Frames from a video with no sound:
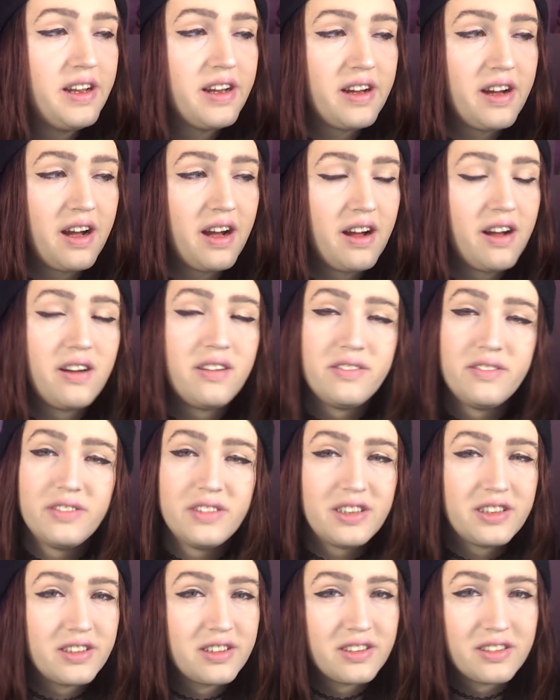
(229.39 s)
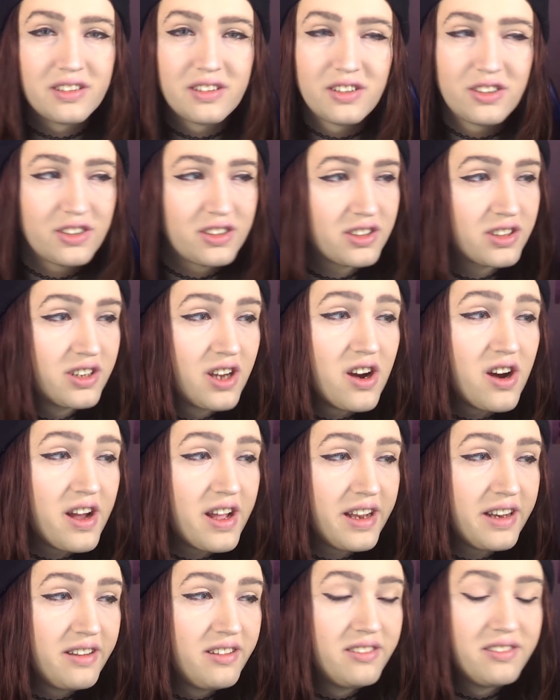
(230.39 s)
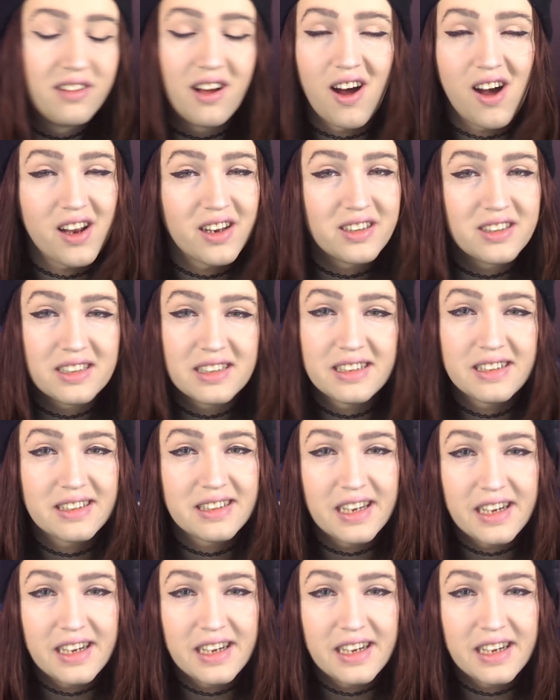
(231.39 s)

it's just good. Honestly, it's